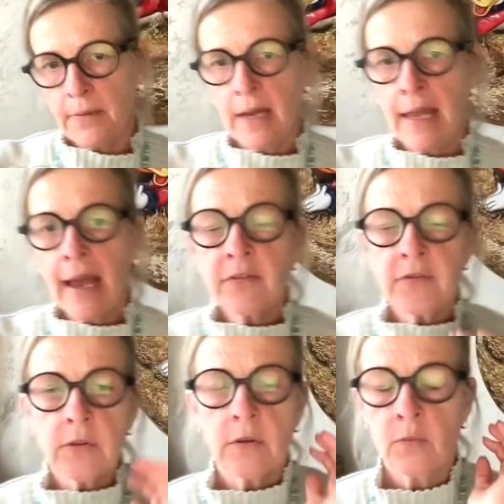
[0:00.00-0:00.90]
I
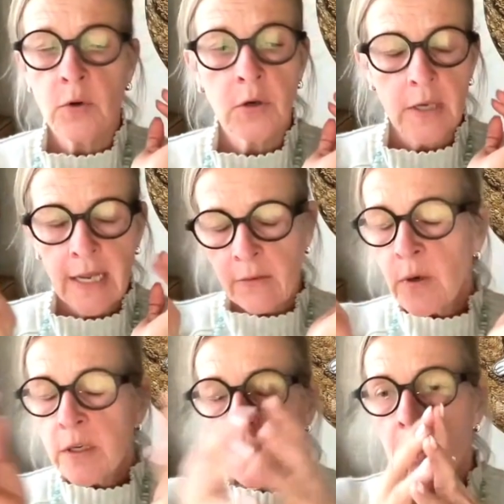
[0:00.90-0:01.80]
work
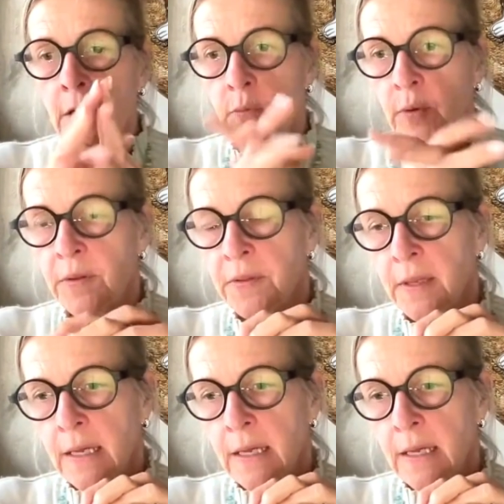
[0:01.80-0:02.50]
a lot with